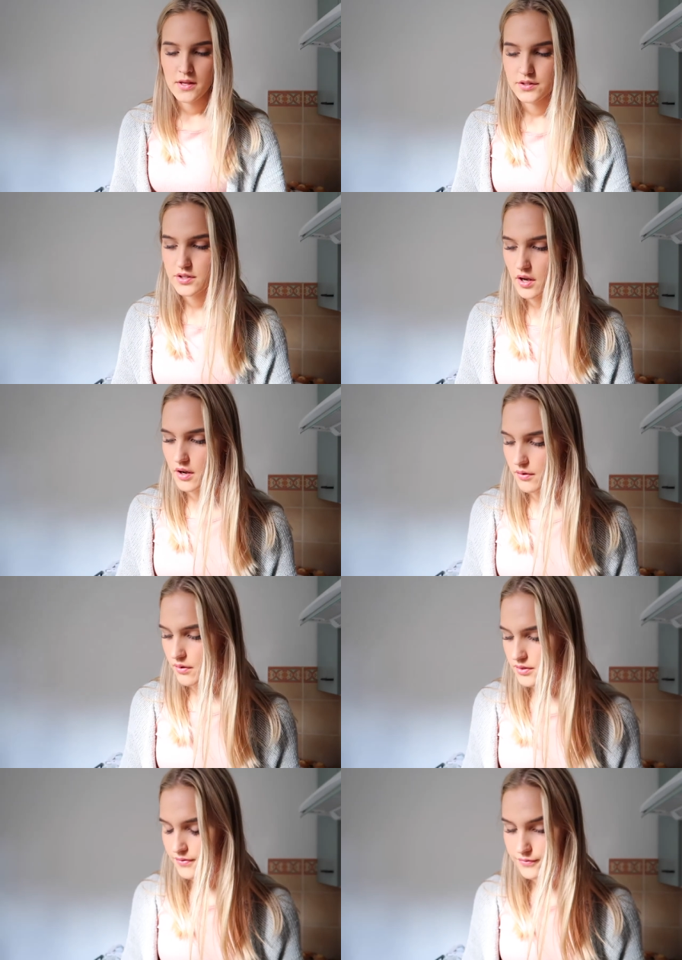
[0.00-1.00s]
So
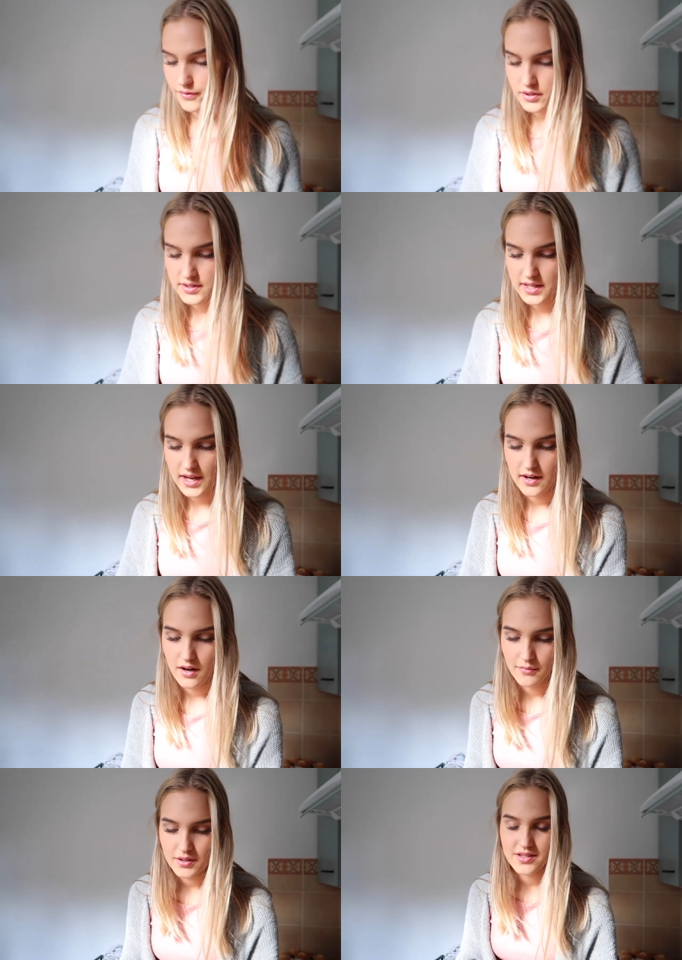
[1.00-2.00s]
the frosting,
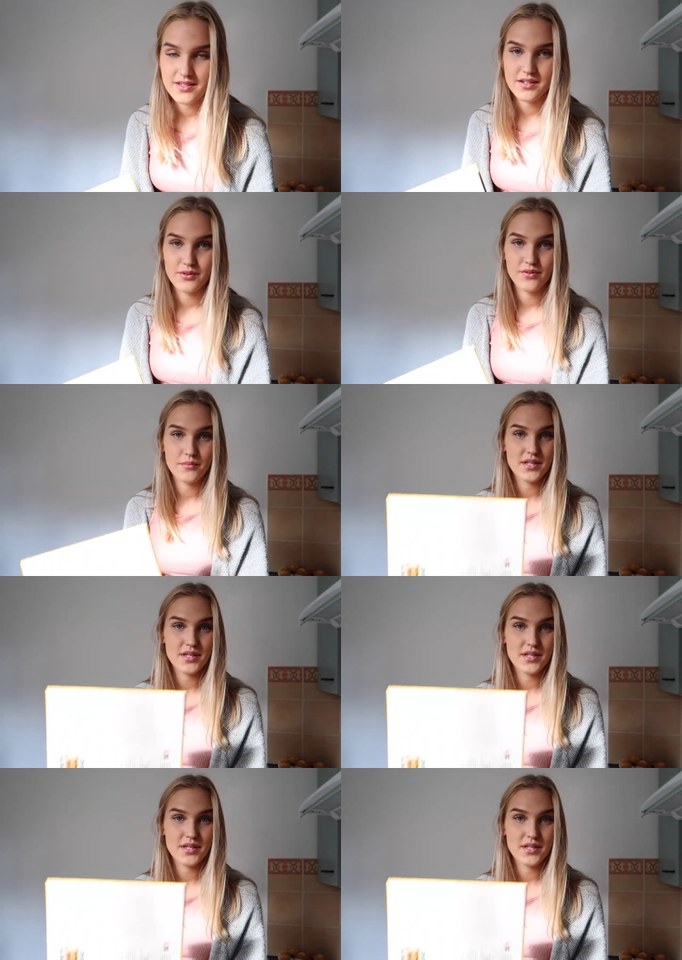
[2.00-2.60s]
I'm gonna steal from